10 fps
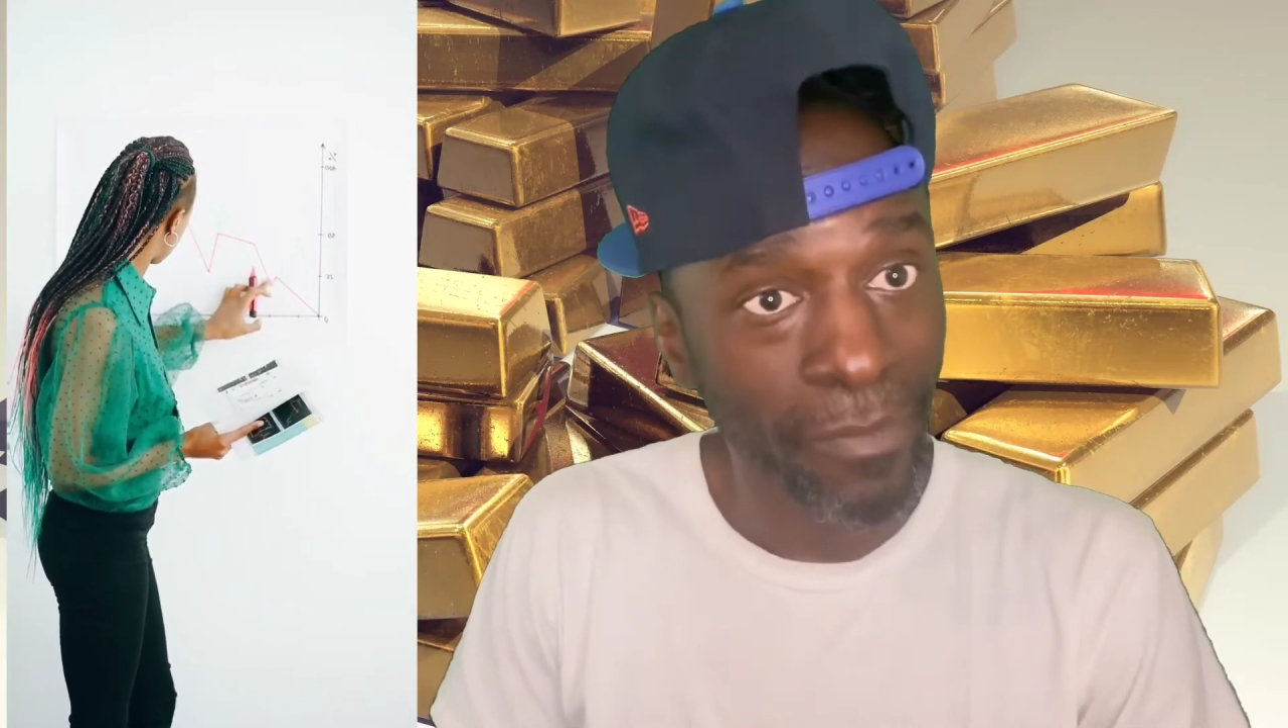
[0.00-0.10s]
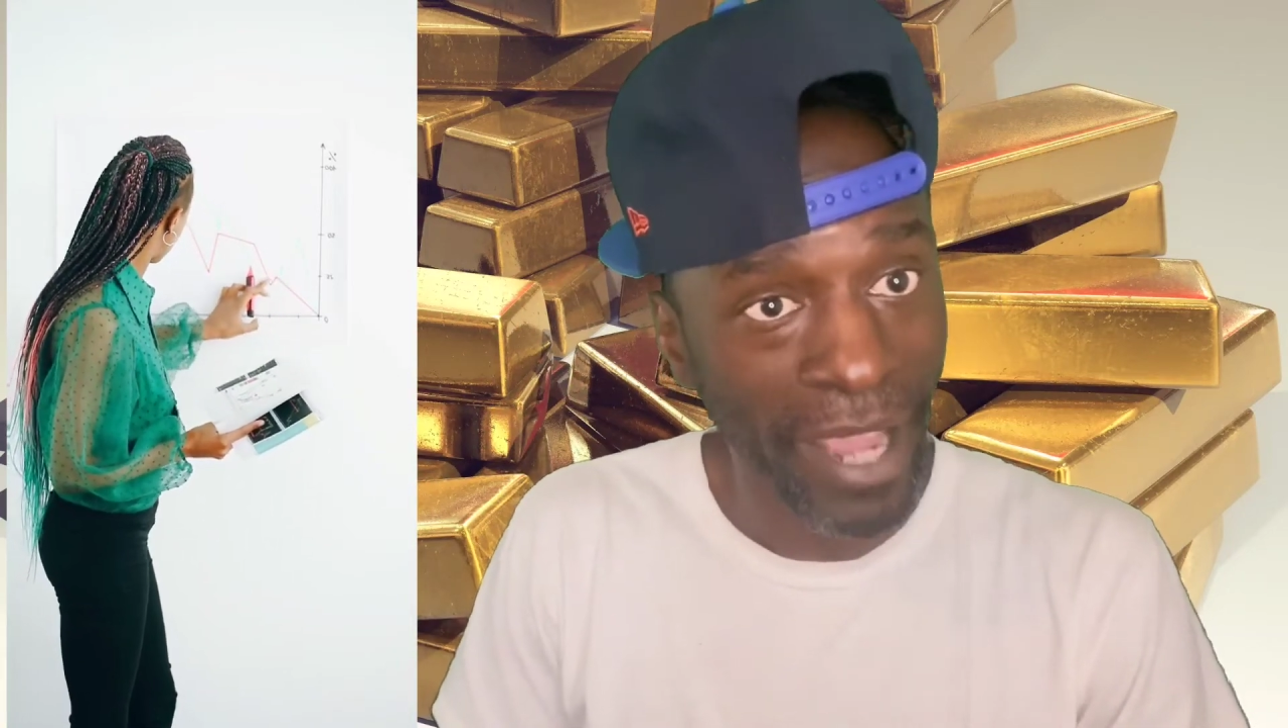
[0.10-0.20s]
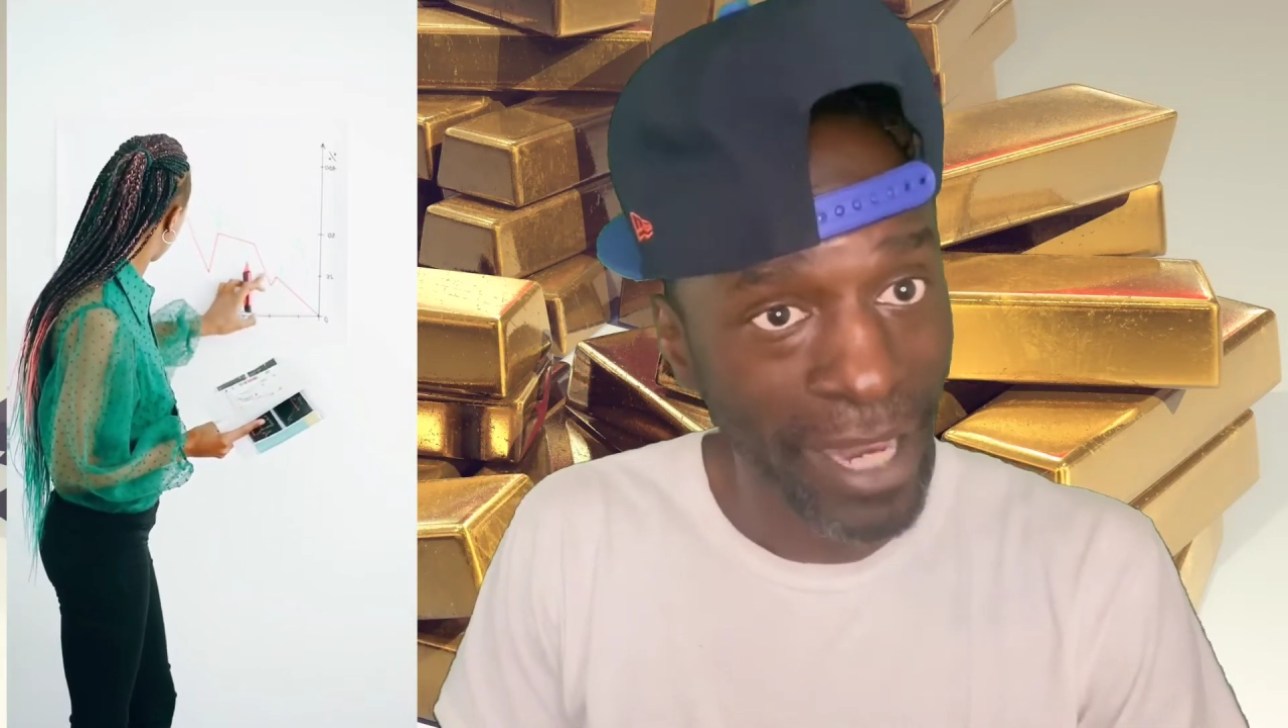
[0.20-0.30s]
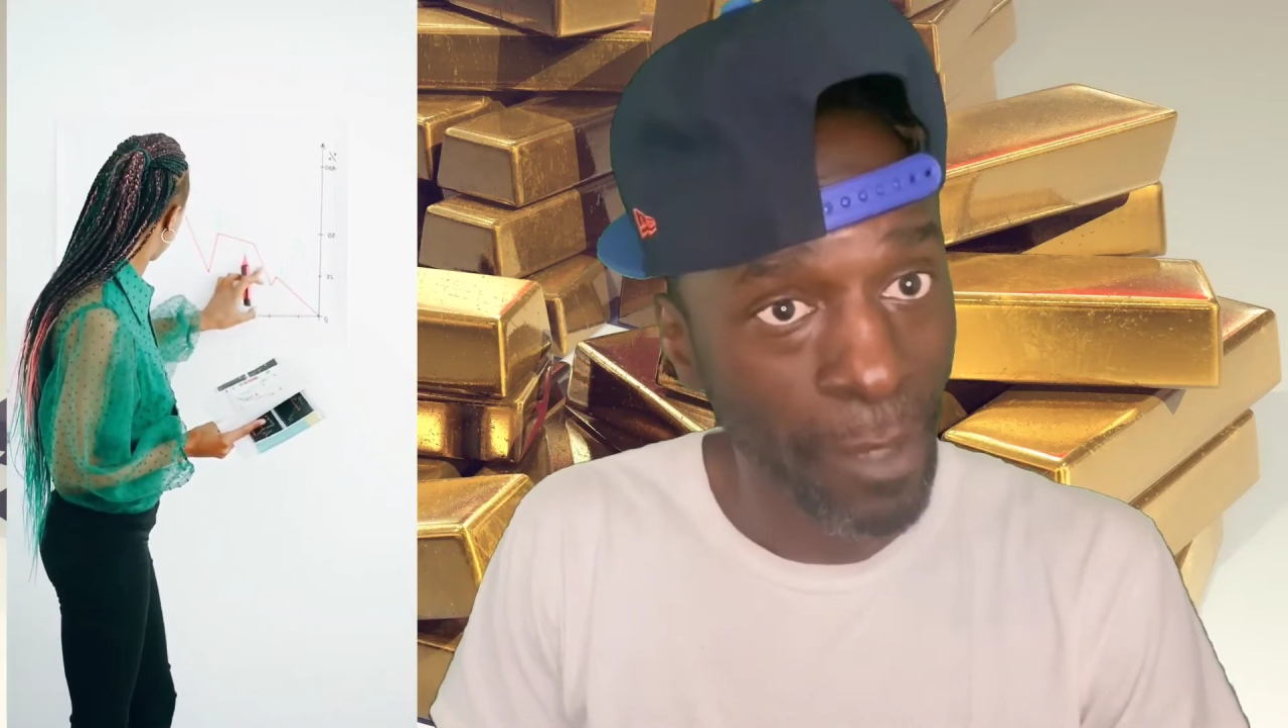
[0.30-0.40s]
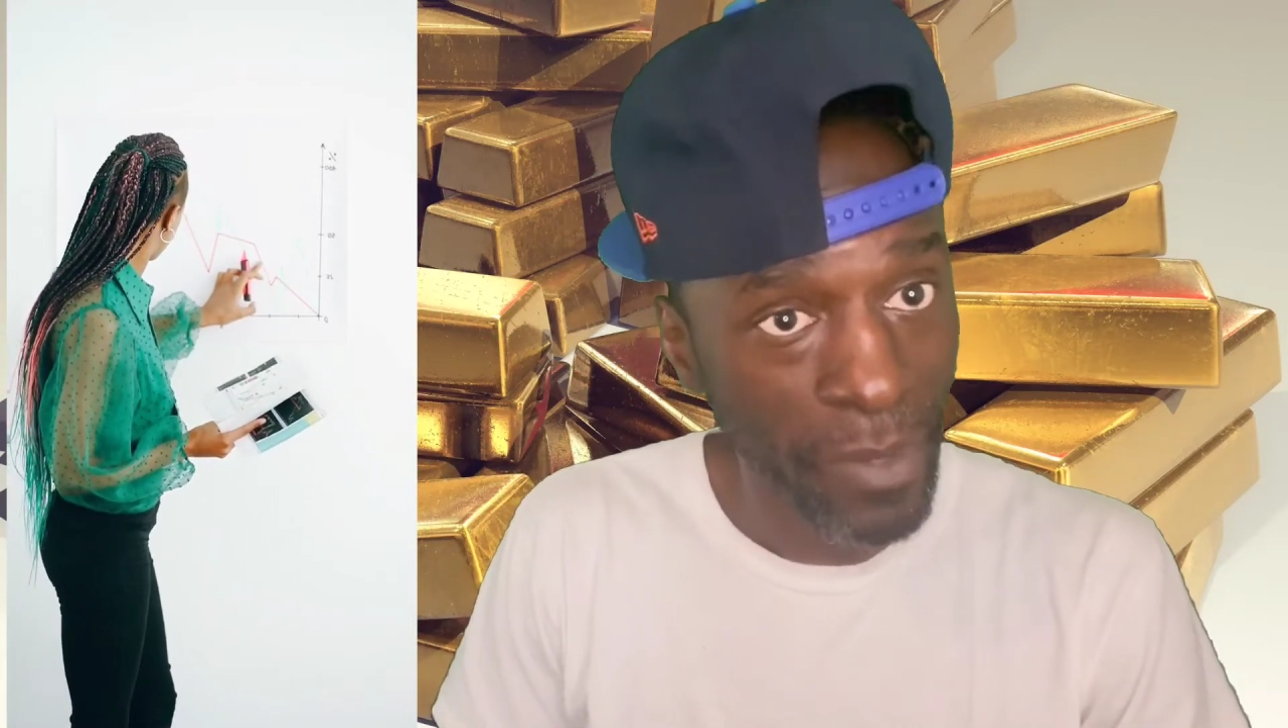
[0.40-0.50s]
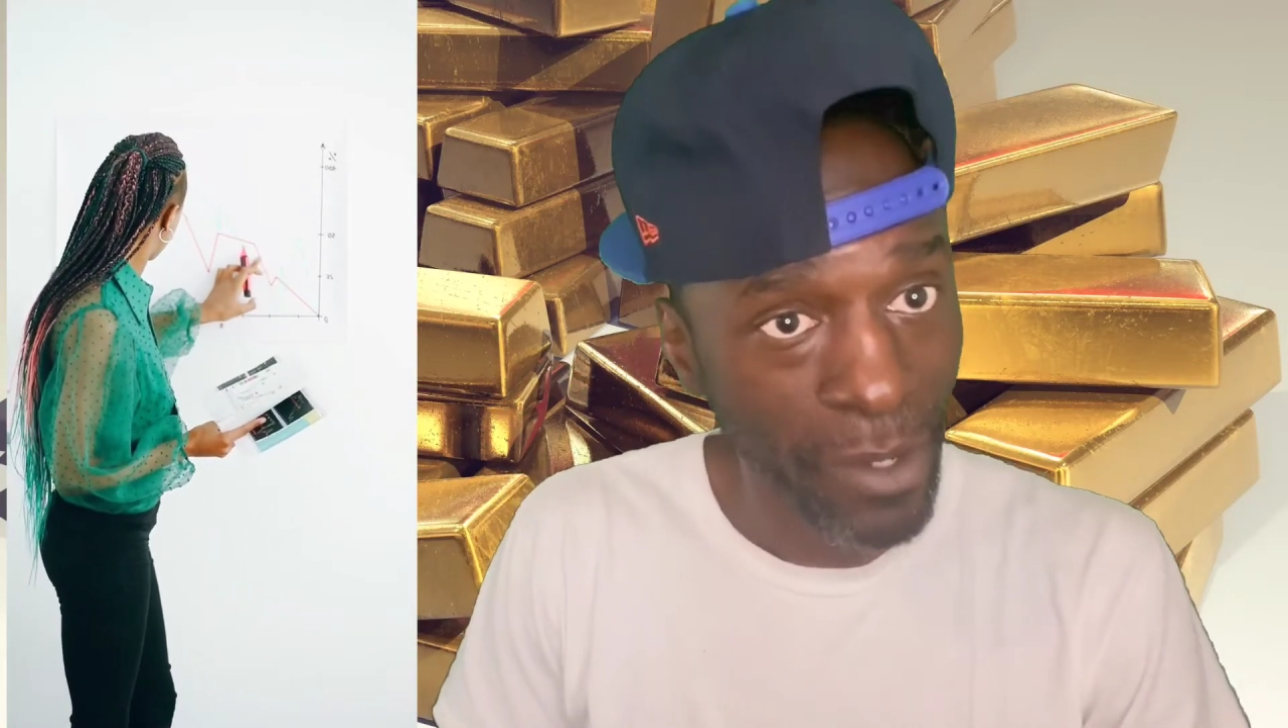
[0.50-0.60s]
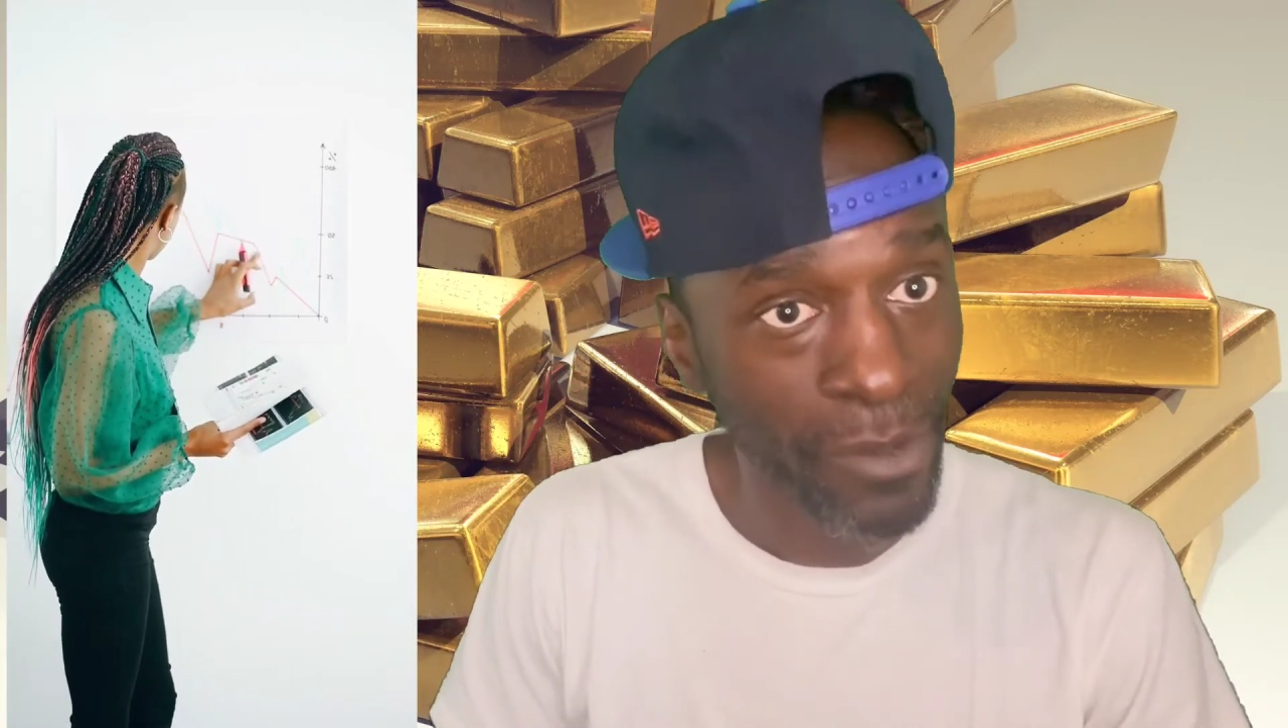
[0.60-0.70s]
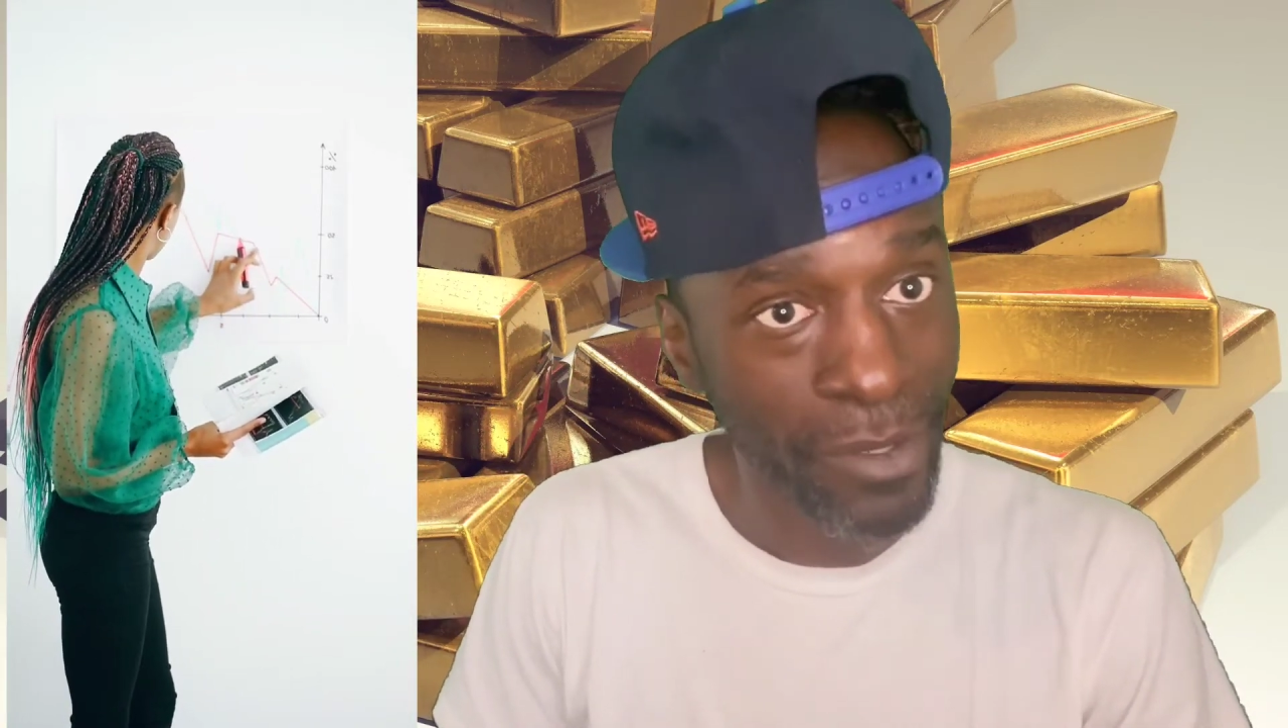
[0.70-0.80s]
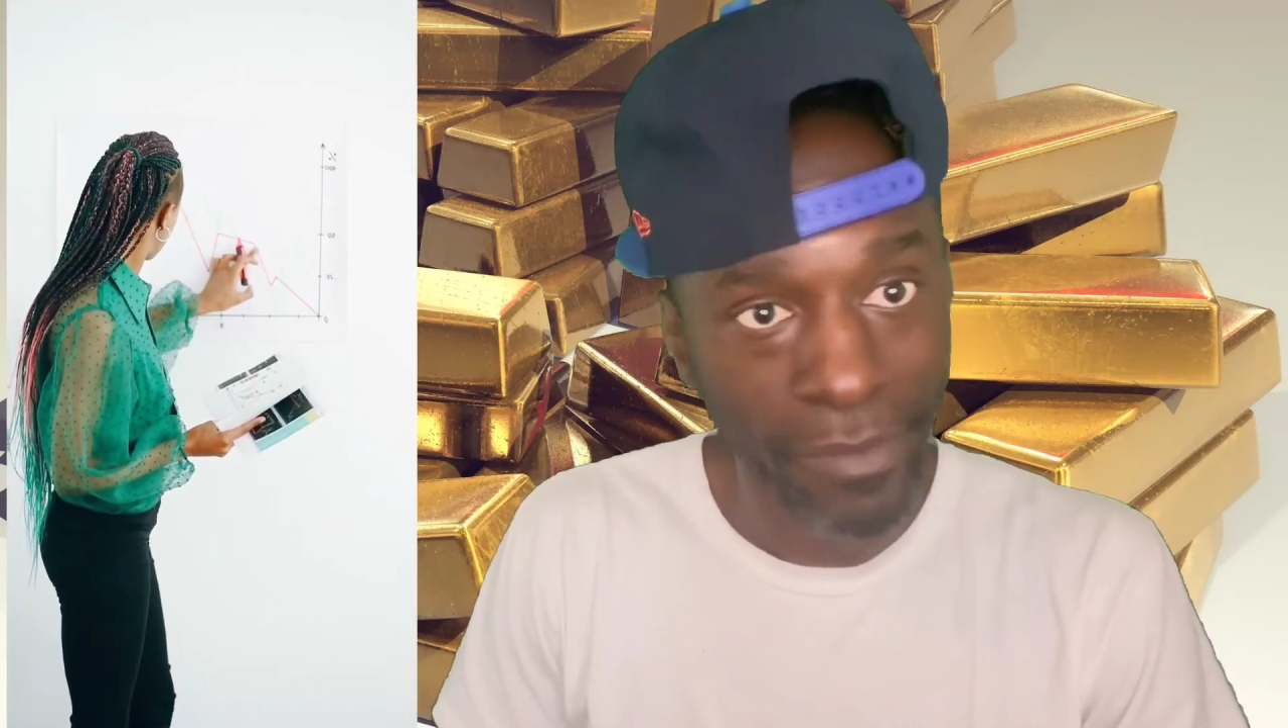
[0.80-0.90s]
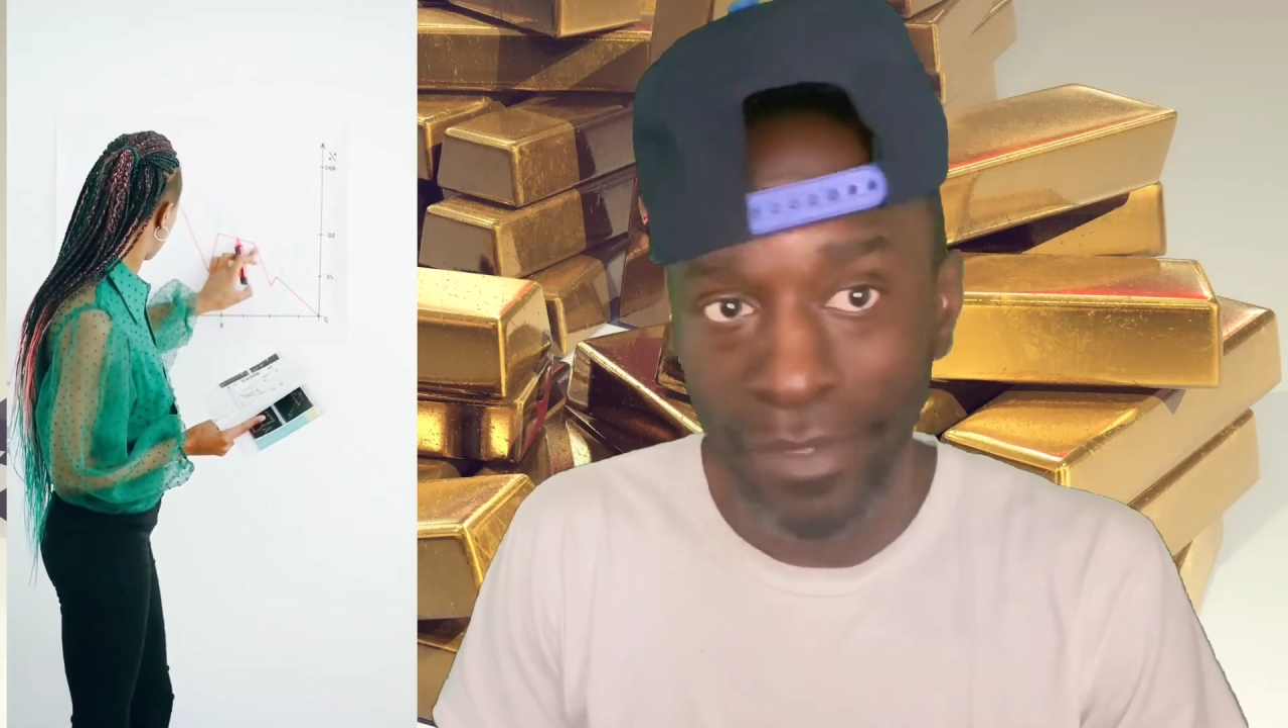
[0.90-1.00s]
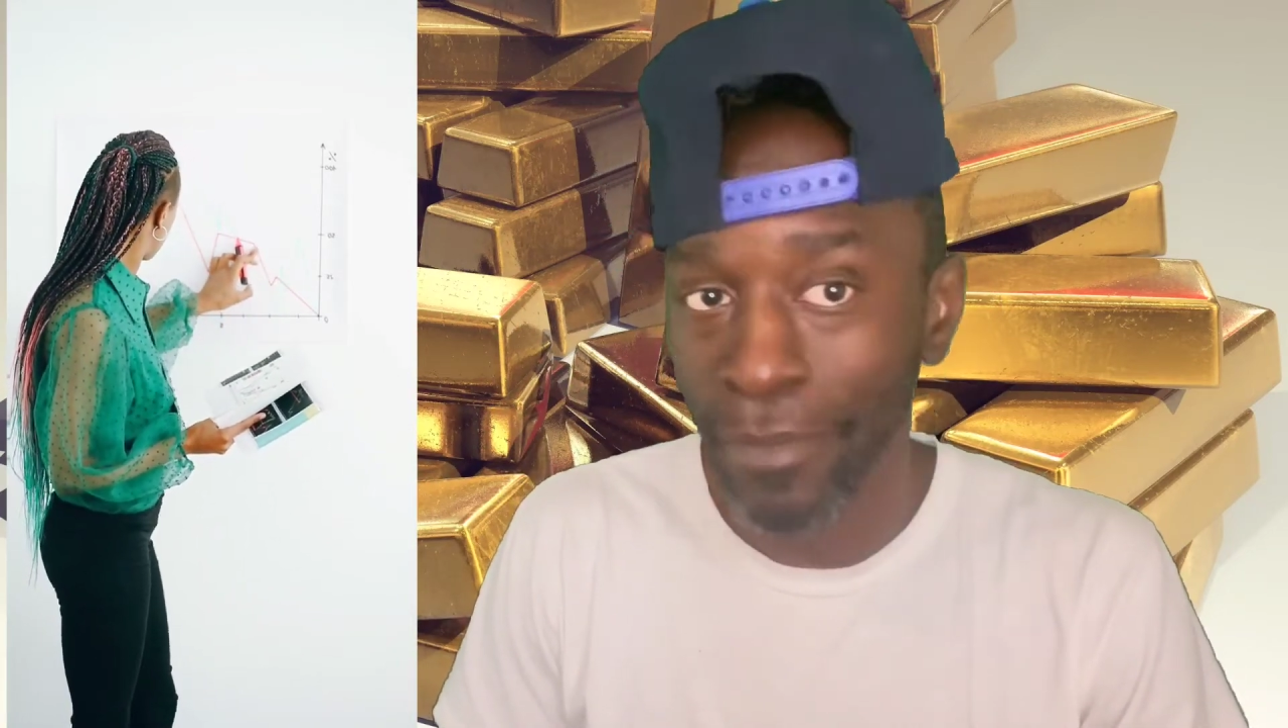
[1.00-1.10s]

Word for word: paying our bills.